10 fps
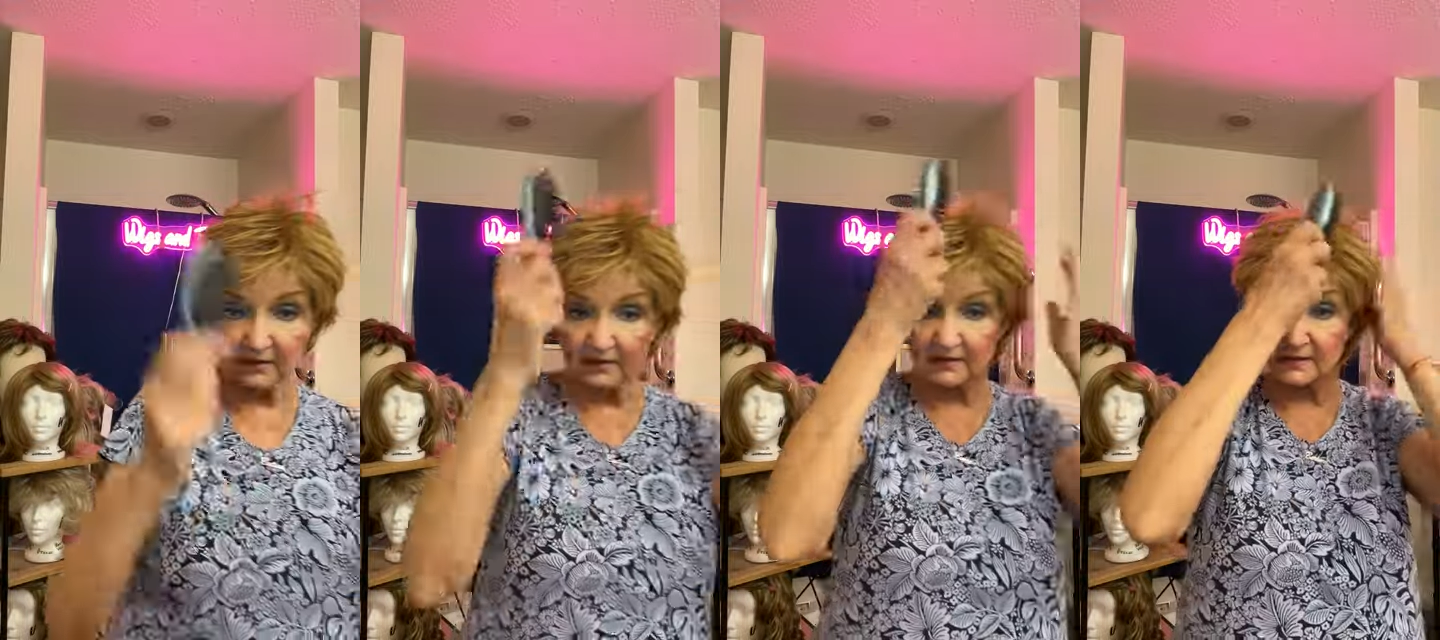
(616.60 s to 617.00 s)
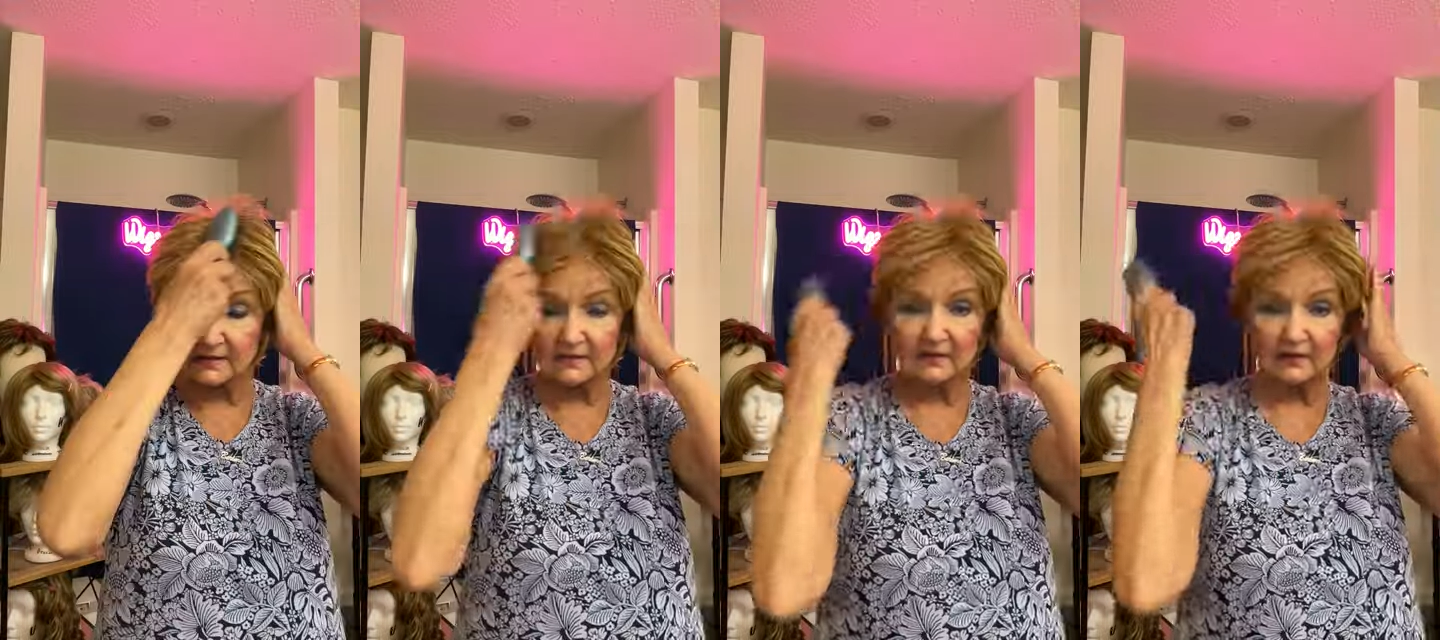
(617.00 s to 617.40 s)

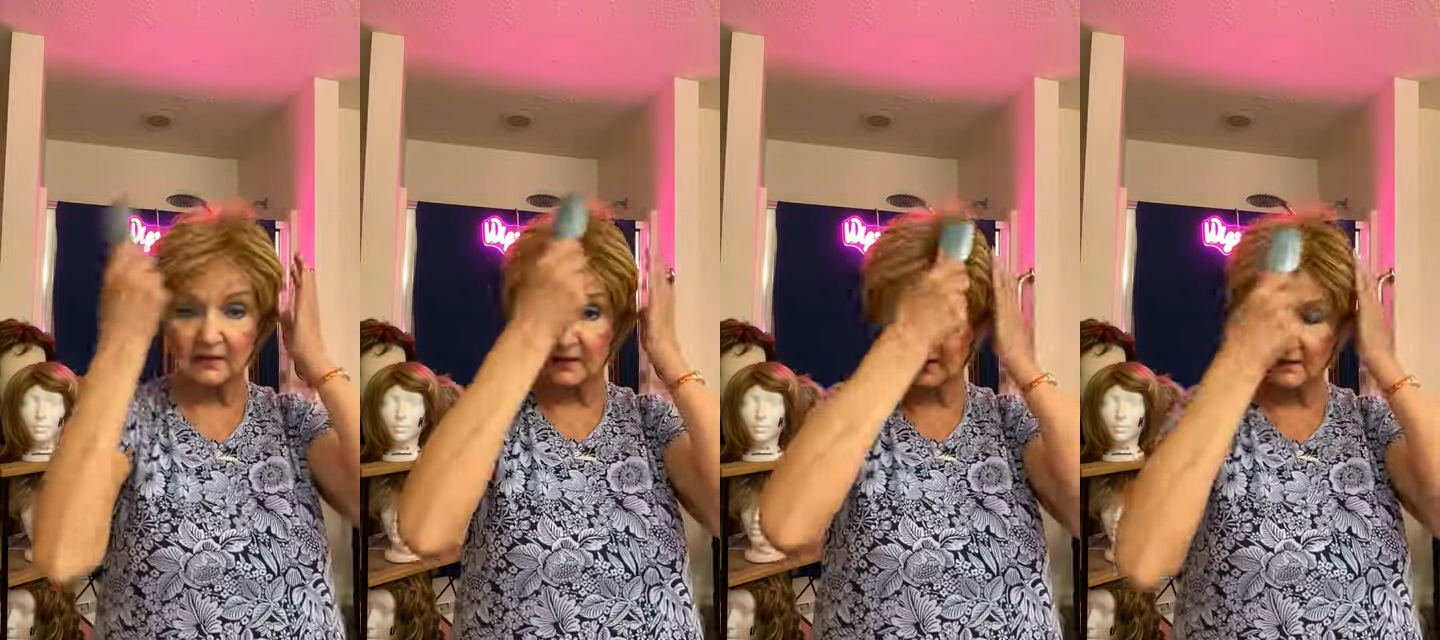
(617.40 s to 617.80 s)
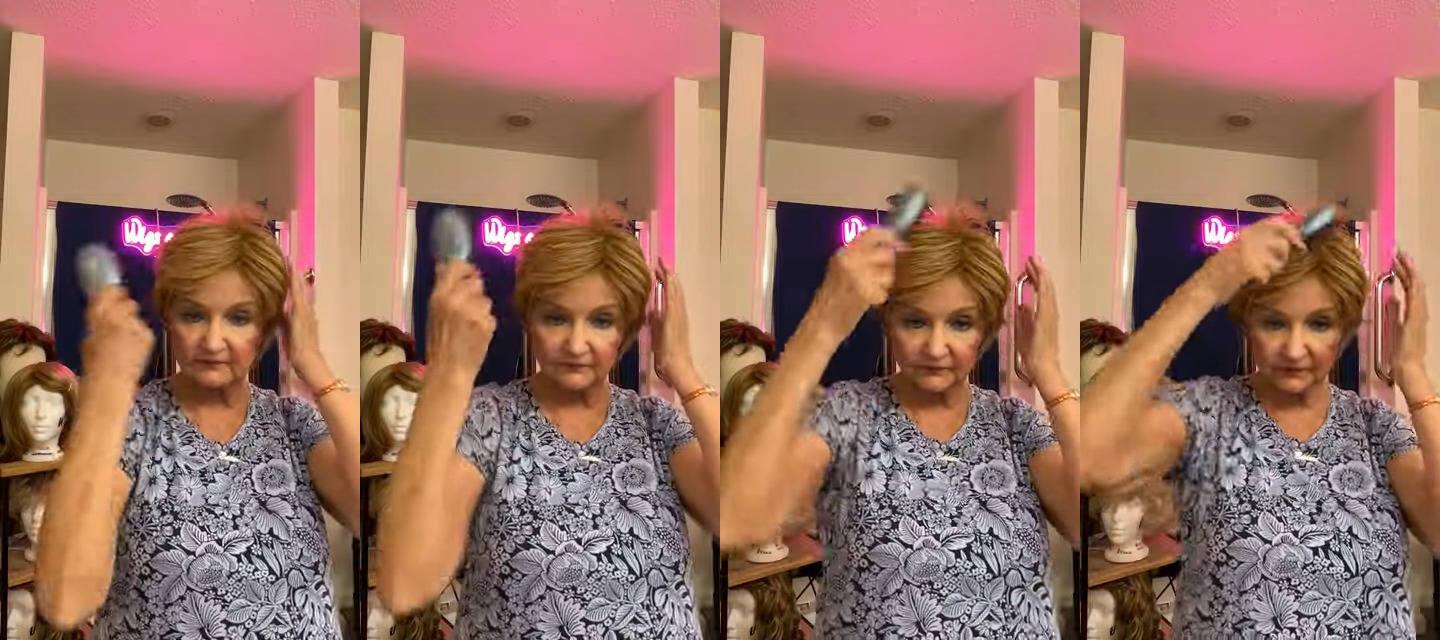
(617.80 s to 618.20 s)
eyes.
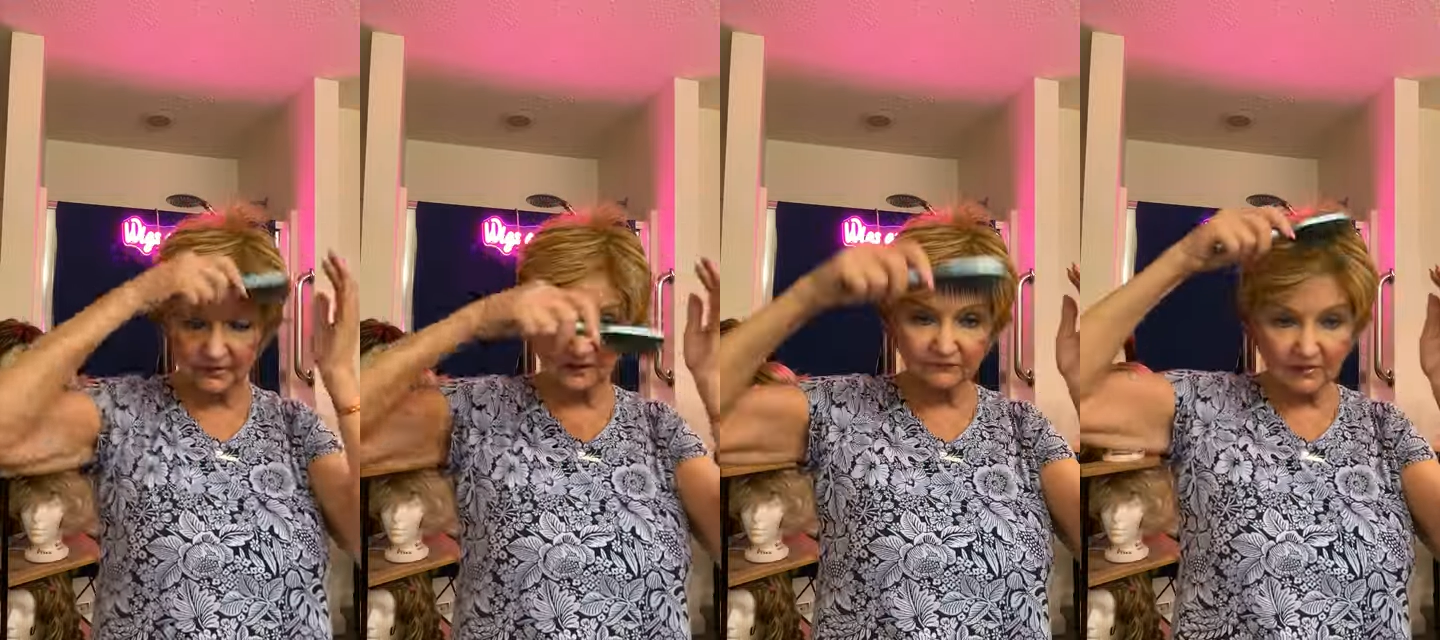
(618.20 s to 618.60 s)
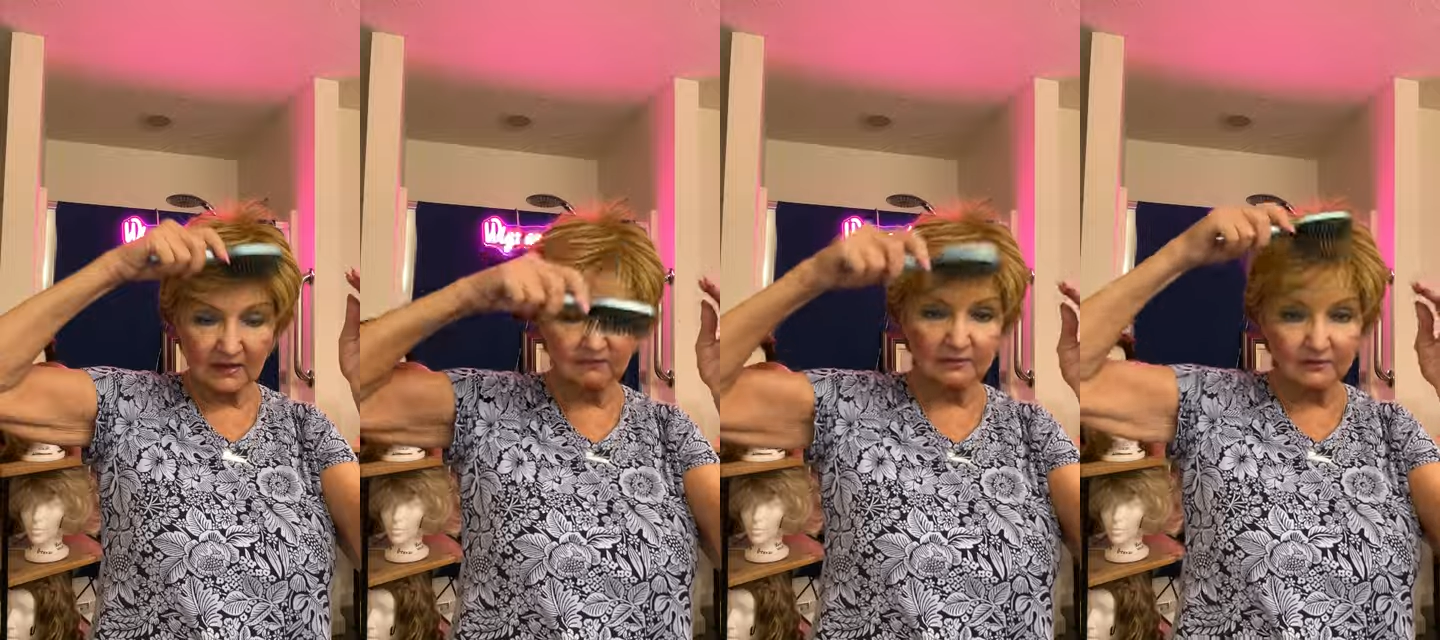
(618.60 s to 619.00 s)
Now I've
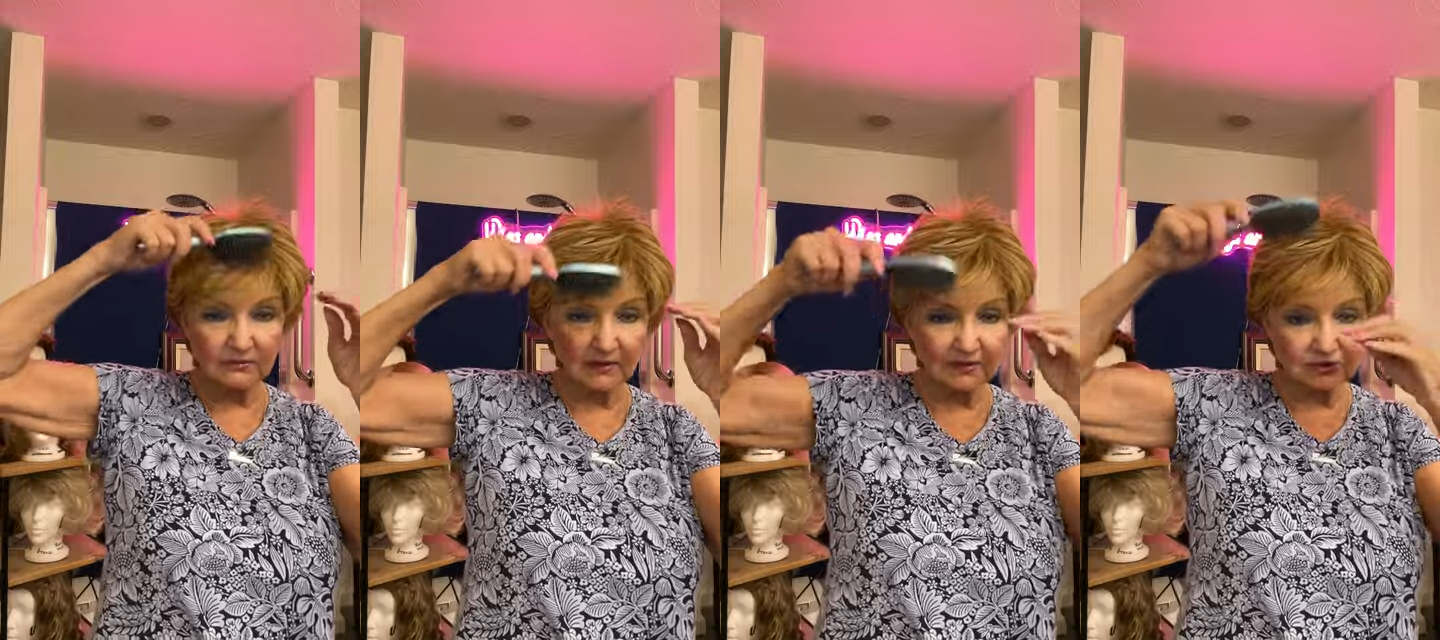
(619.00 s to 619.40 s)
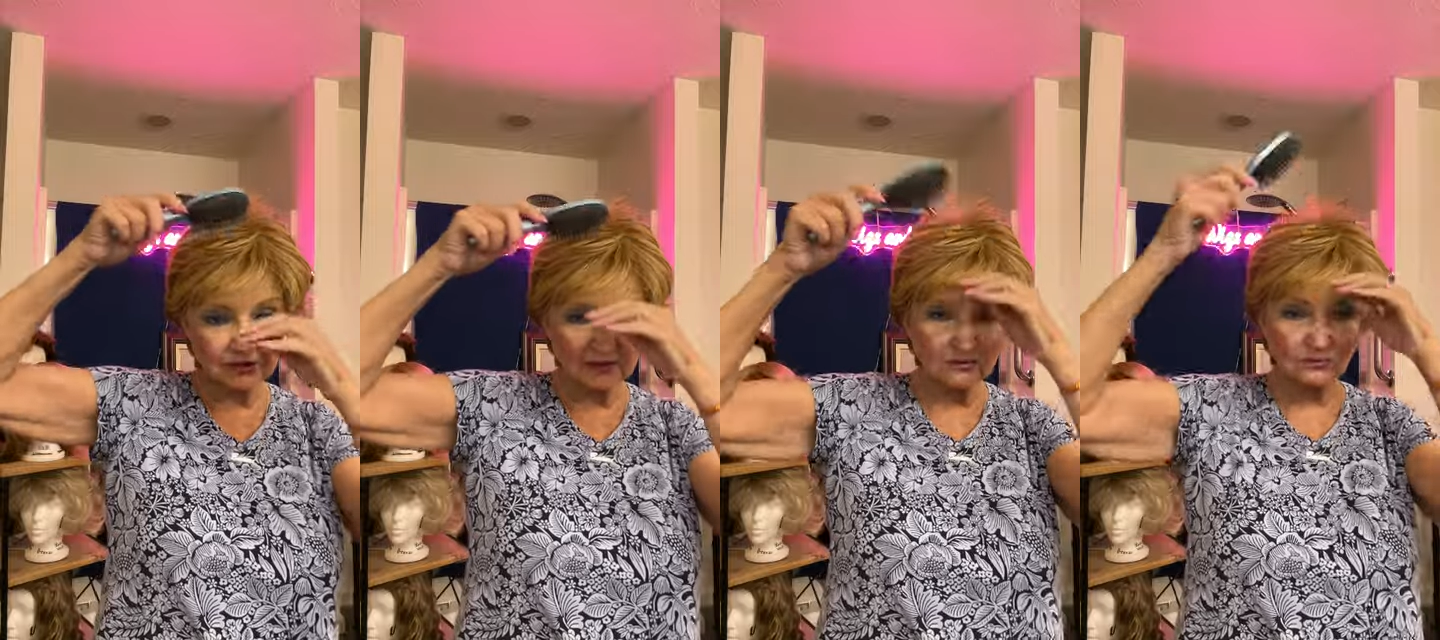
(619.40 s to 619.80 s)
got blue
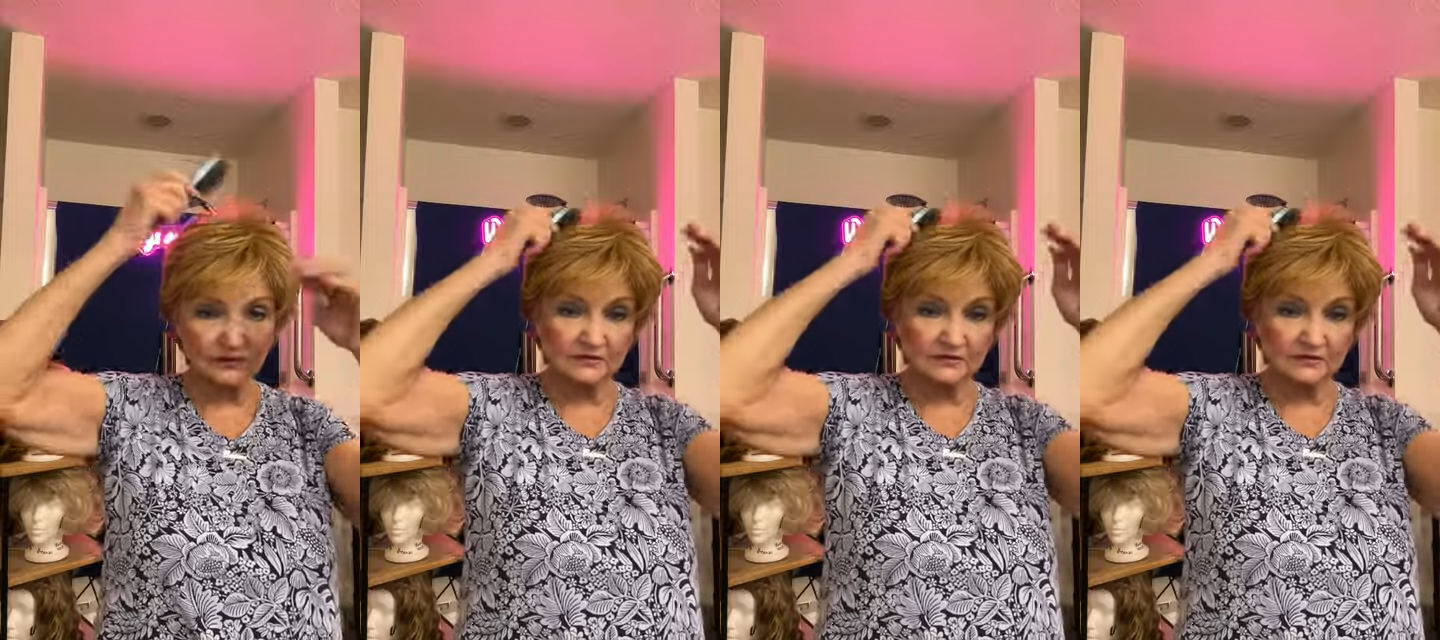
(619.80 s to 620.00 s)
eyeshadow on,